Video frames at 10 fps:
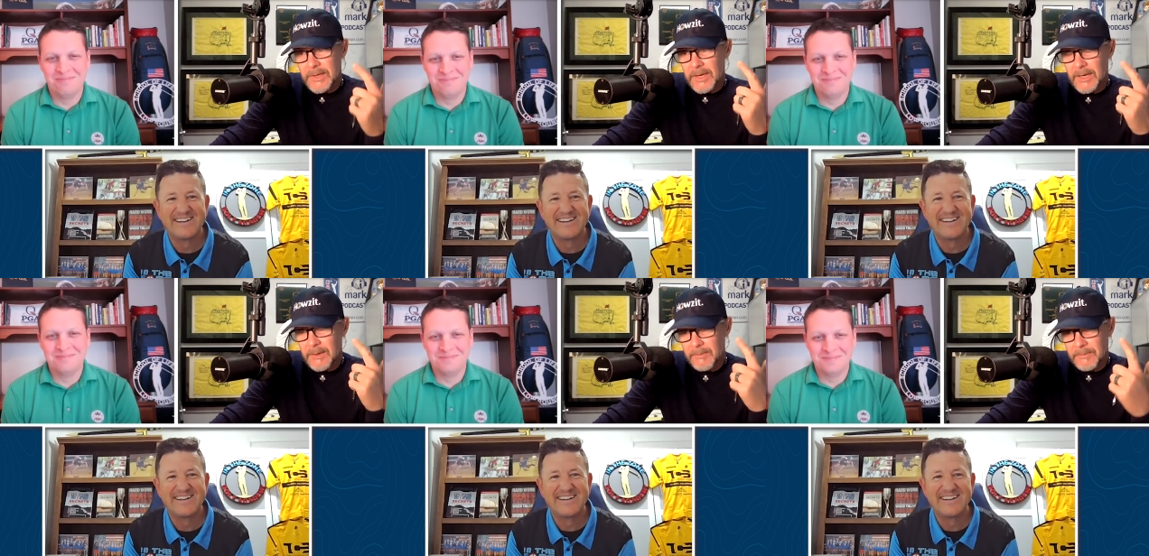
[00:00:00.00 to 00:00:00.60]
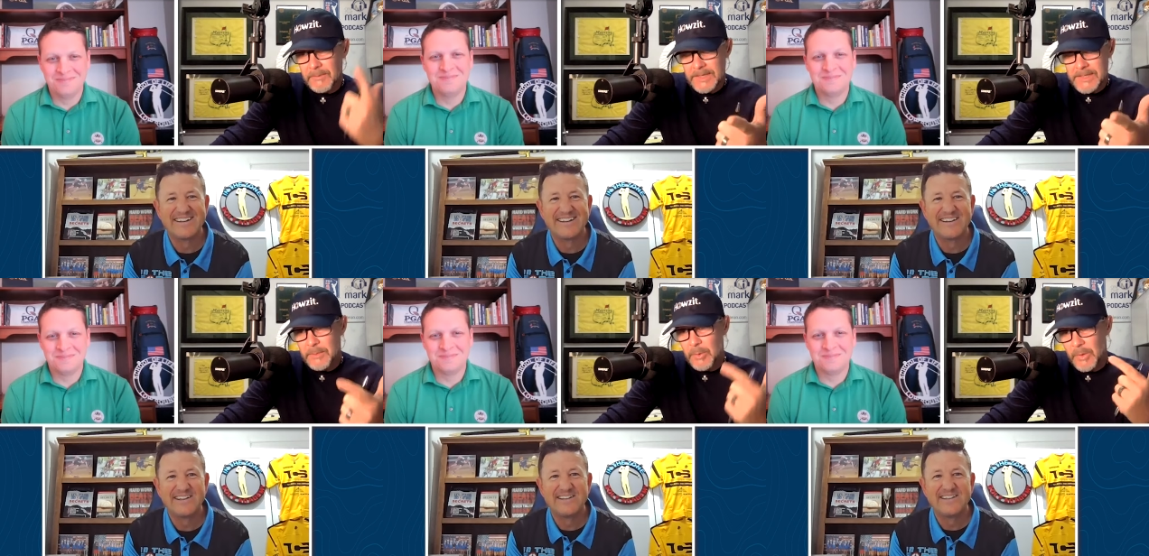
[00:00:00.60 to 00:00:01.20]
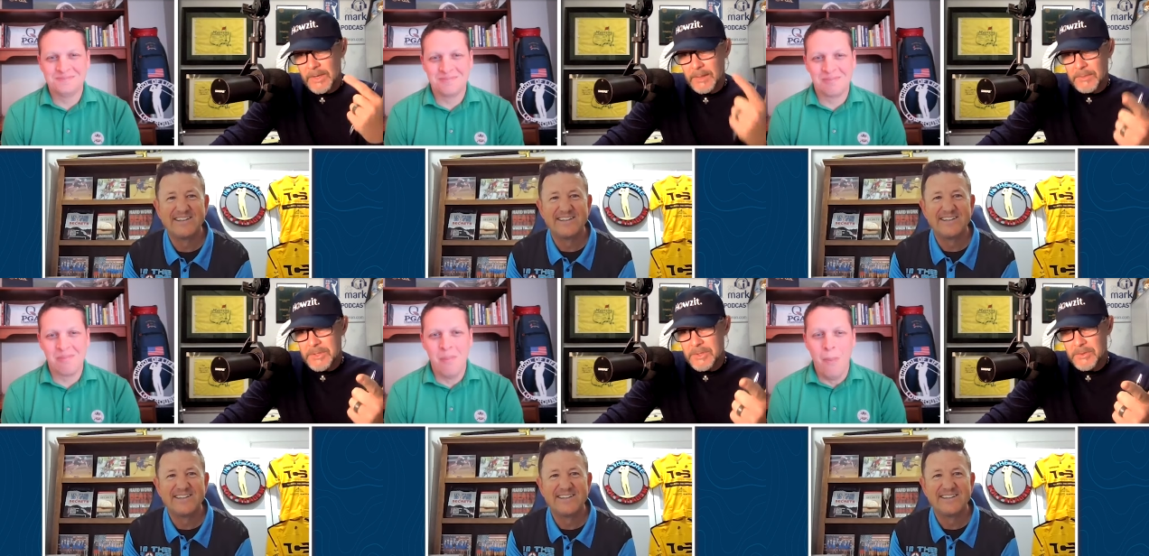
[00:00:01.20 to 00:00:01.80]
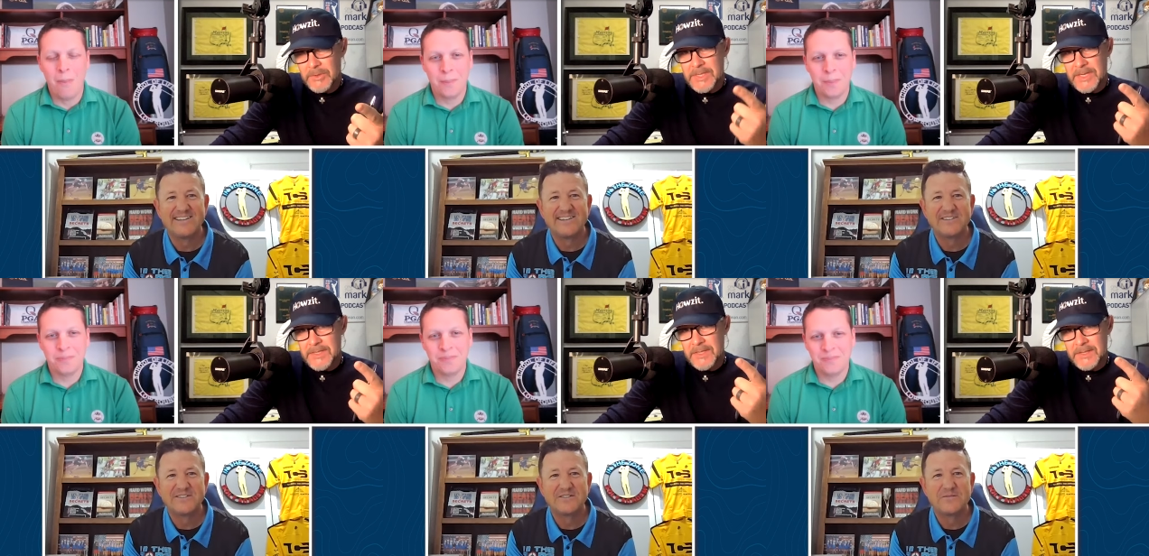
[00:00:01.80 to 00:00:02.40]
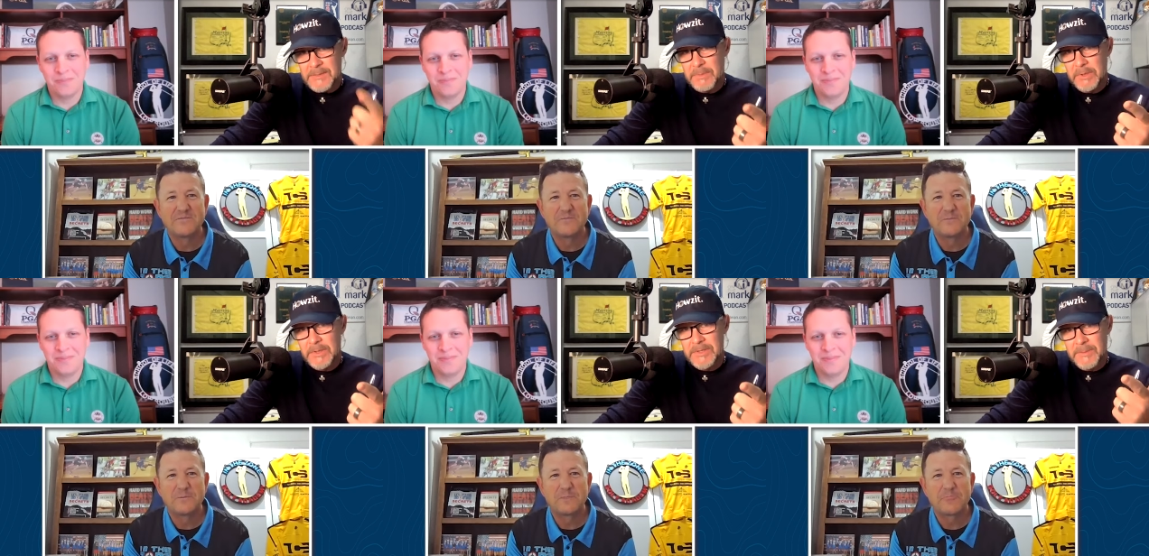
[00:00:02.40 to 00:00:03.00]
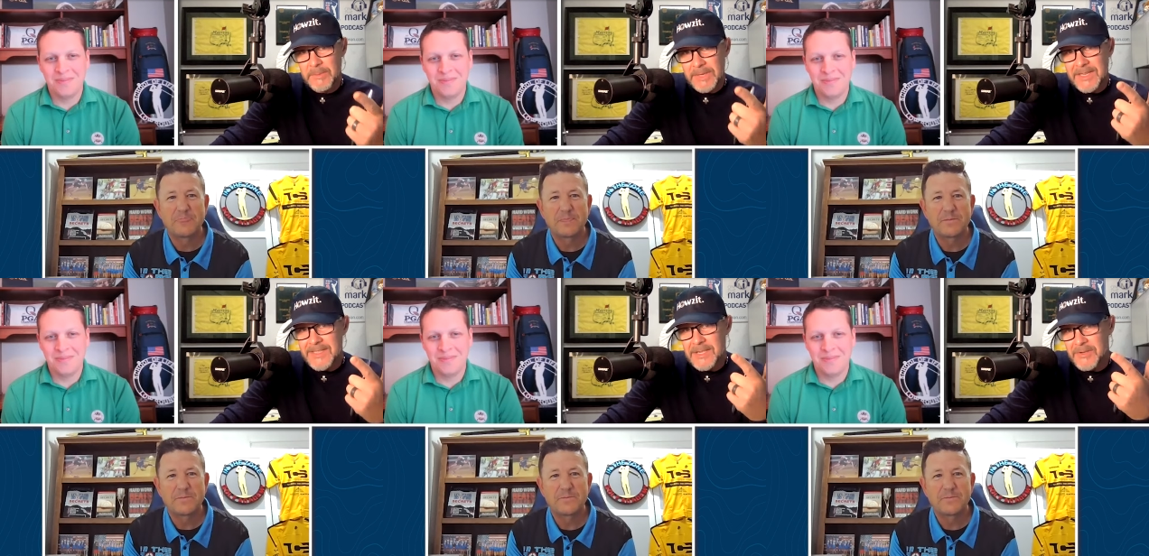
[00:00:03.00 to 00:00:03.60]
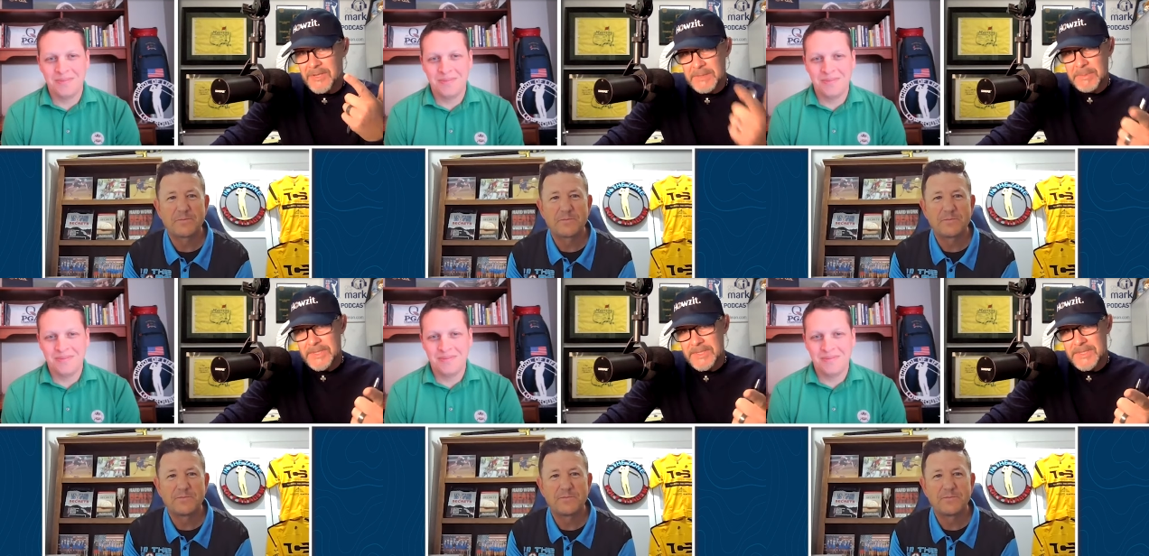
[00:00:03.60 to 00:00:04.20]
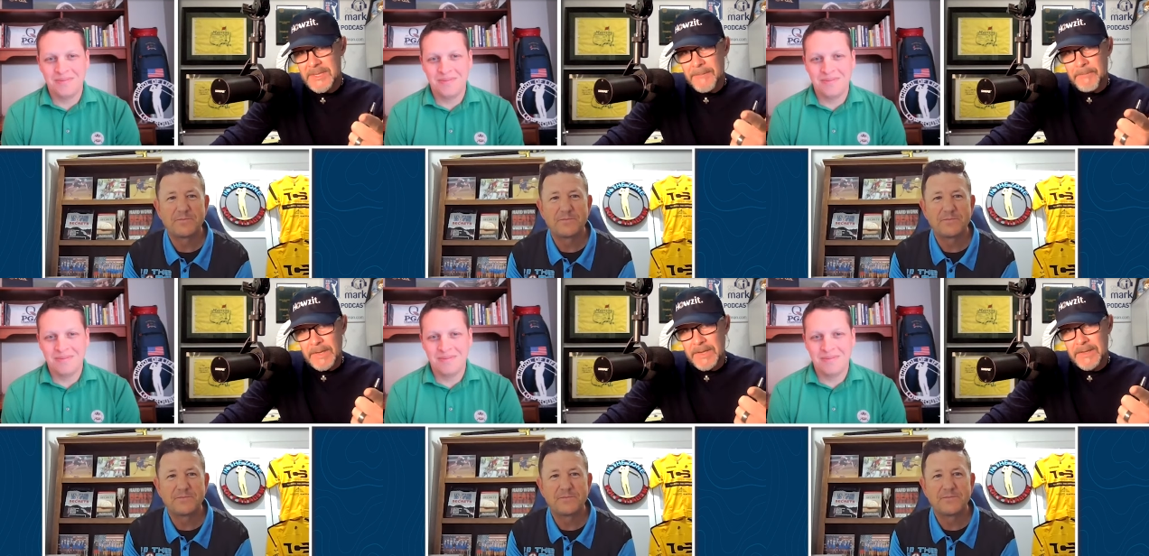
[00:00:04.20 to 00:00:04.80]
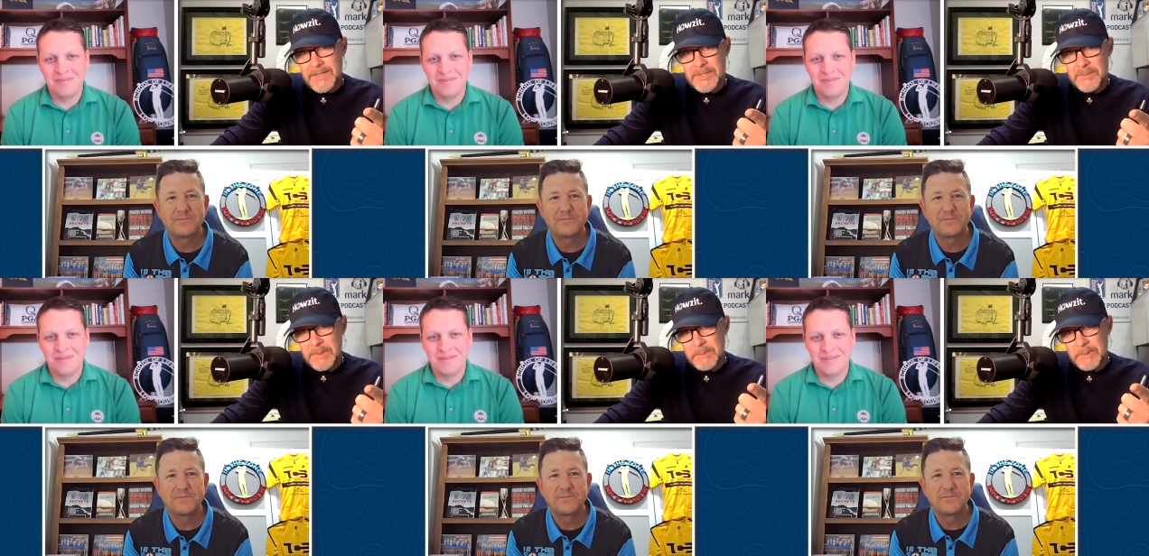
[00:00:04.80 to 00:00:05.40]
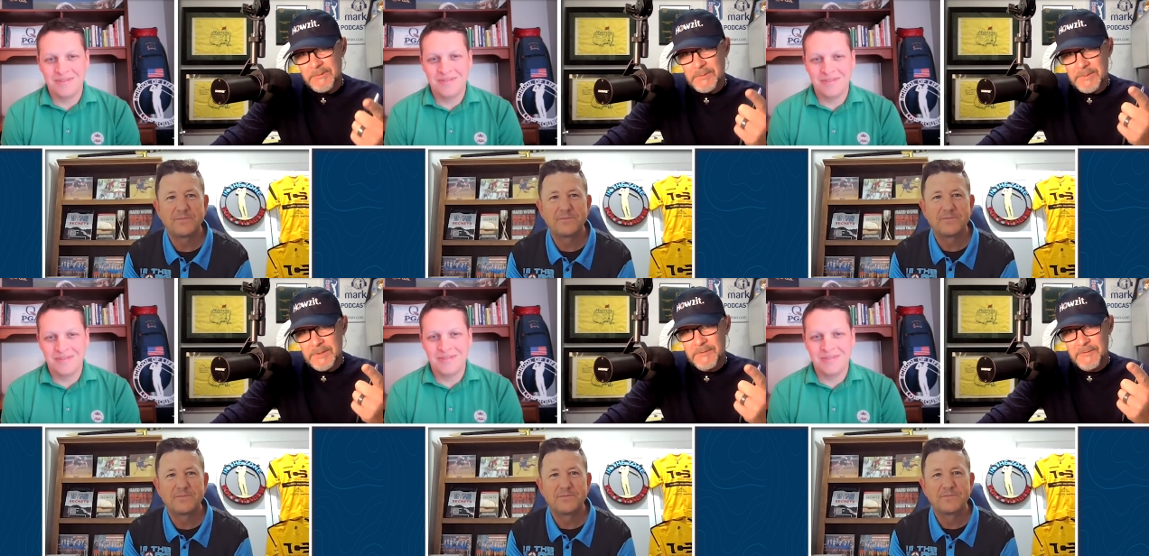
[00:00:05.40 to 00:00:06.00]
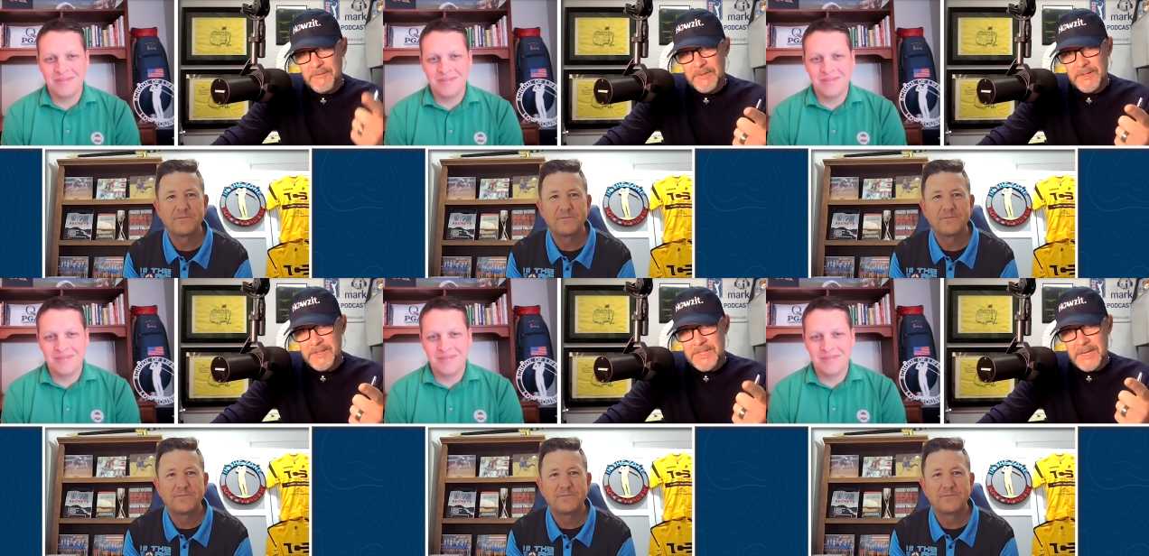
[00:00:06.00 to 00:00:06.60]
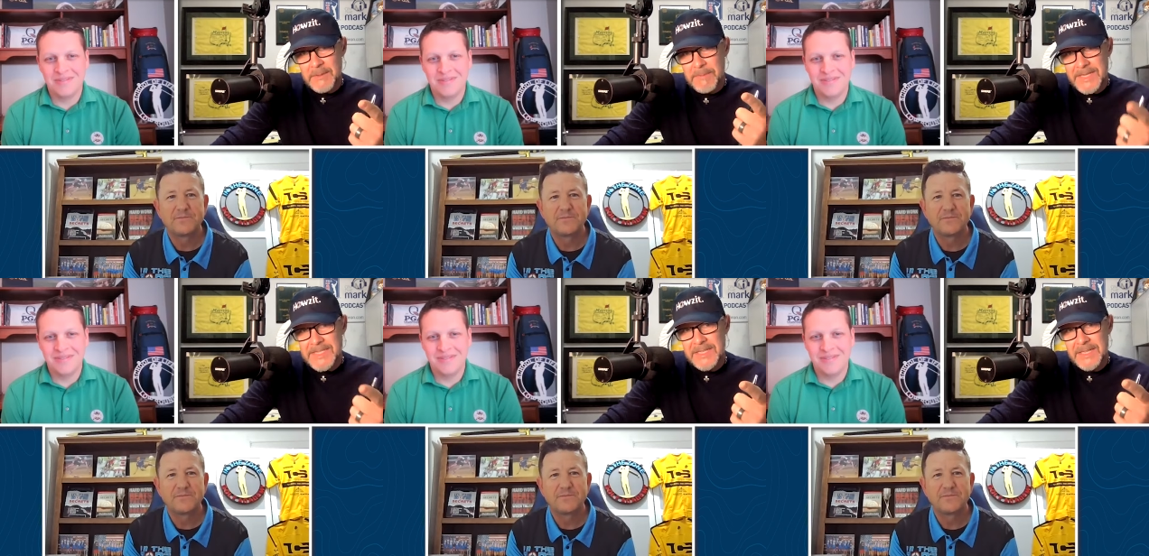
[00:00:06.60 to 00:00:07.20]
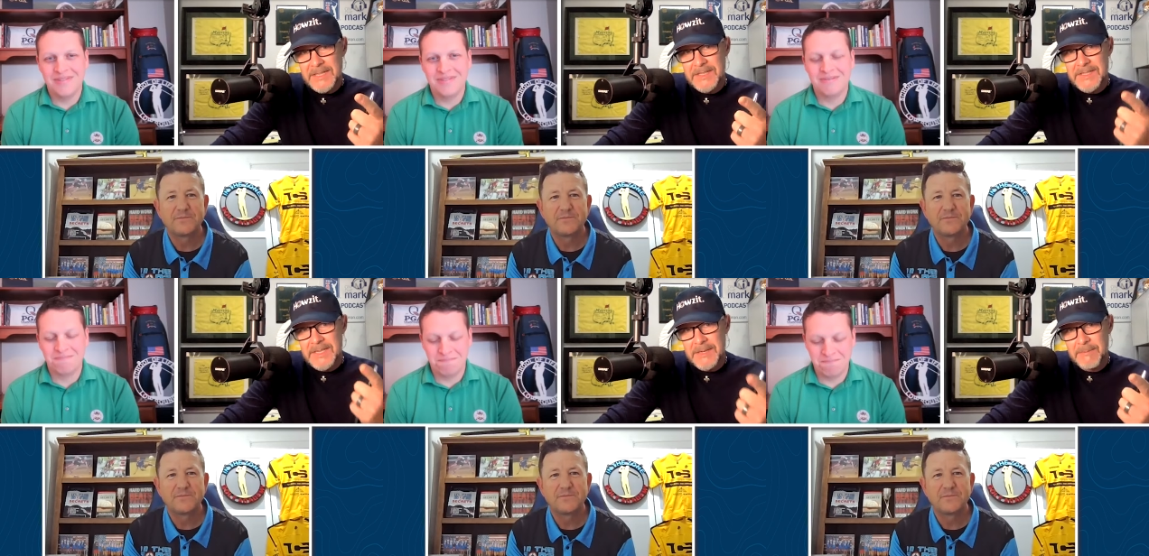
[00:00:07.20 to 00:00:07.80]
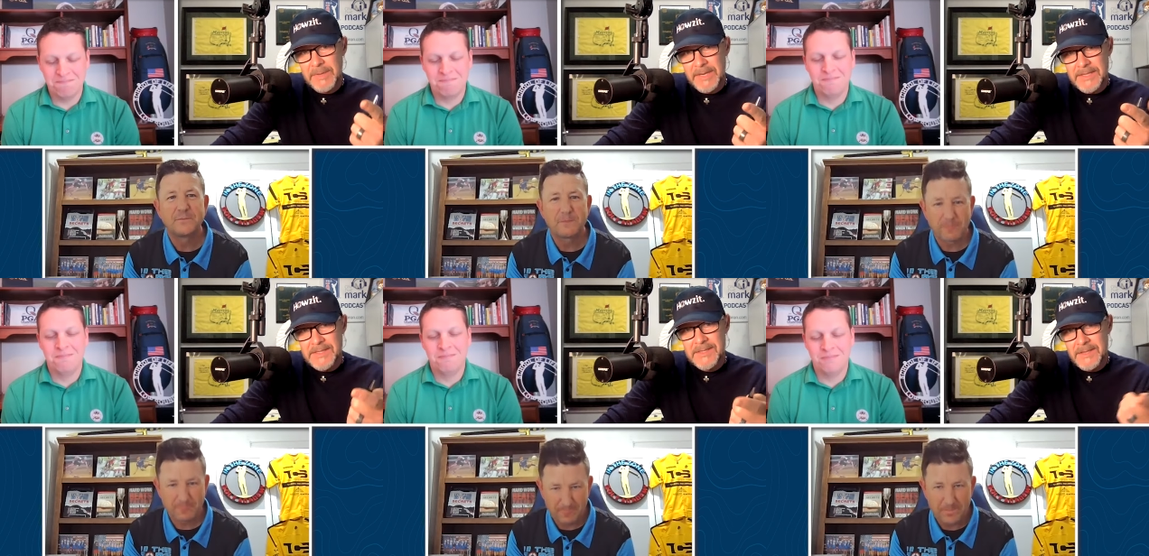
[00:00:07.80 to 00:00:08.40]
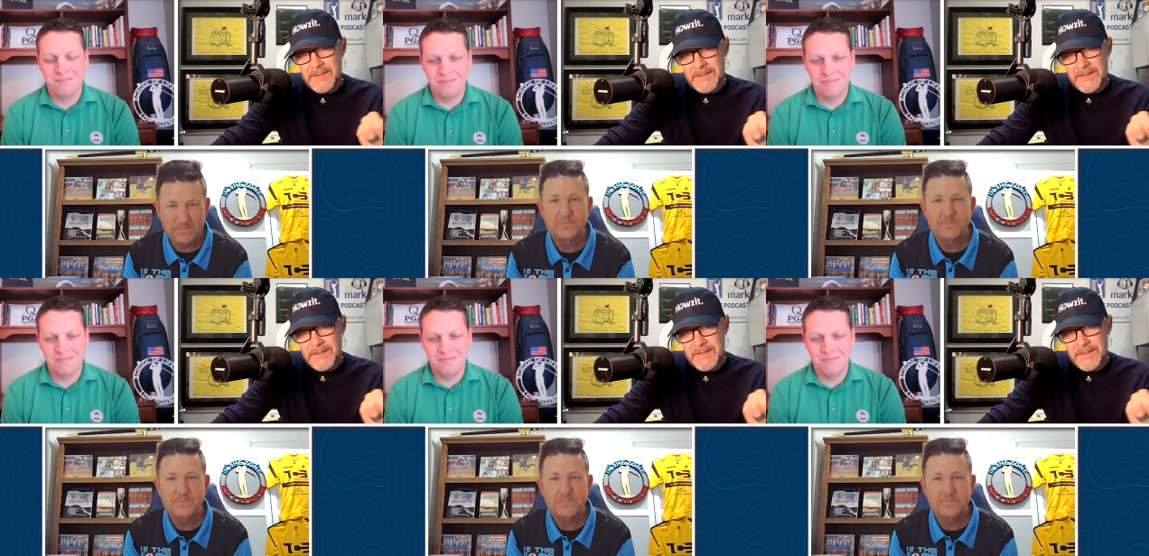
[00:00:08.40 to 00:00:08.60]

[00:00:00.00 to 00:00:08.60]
Speaker 1: Um, that's number one. Number two, it sounds like this book is completely serendipitous, and there's two people from different fields kind of meeting in the same place.